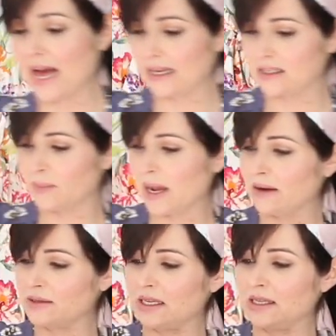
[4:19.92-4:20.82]
Alex
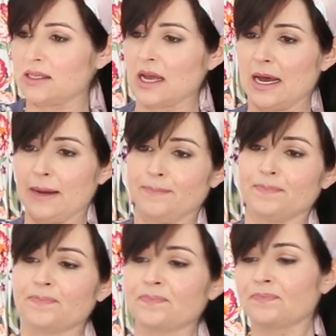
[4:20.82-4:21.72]
blouses,
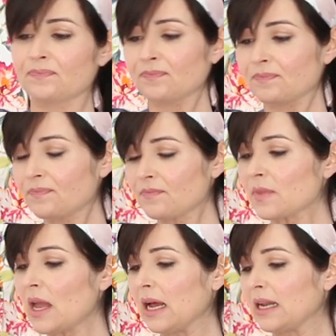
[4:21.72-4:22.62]

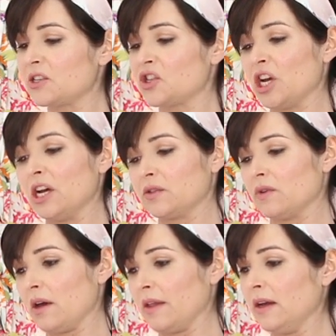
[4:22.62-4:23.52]
Alex shirts
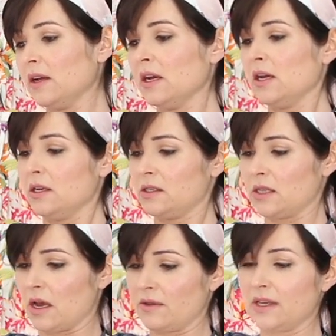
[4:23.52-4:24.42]
rather.
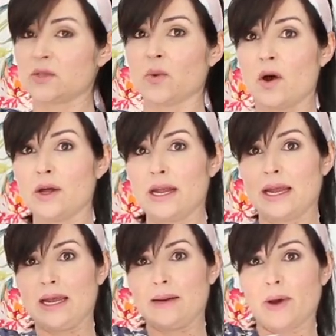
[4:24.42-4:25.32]
So this one
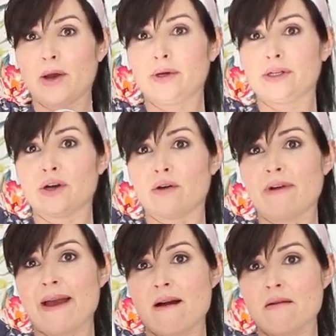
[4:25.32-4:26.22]
in a polka dot
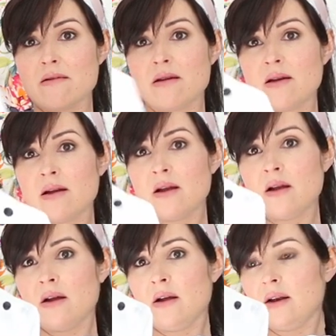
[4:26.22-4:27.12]
rayon.
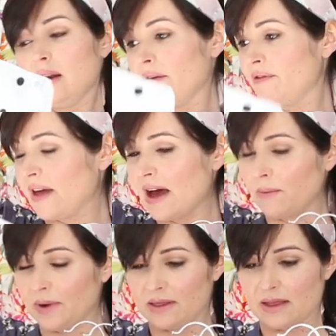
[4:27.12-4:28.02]
Love
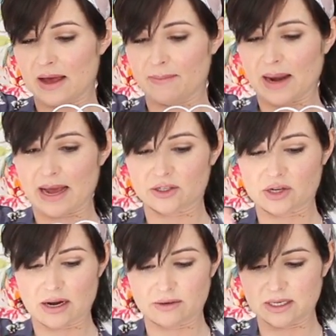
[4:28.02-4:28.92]
that with the black
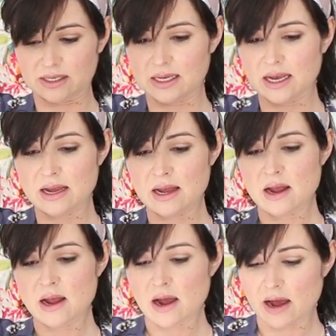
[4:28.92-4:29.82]
trousers.
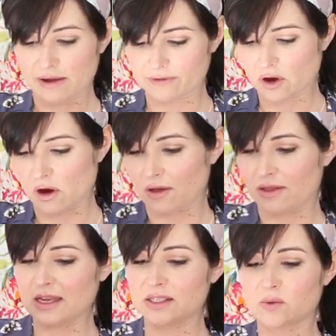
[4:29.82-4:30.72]
I've
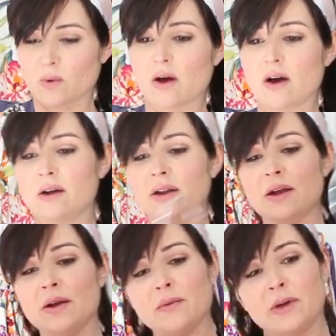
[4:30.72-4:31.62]
got this one,
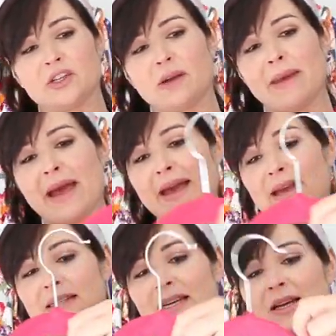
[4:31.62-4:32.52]
which I
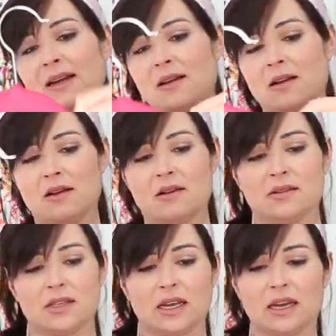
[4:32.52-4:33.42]
made
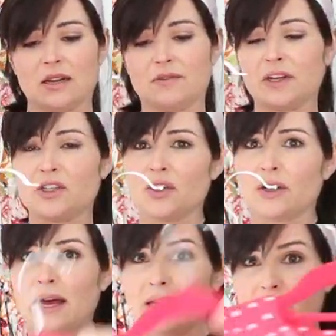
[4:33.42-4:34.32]
to kind of, I
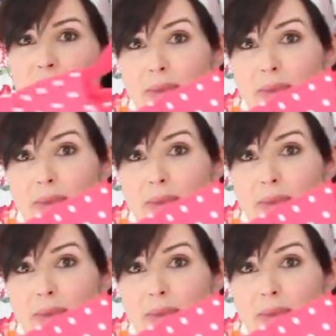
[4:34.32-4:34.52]
took that to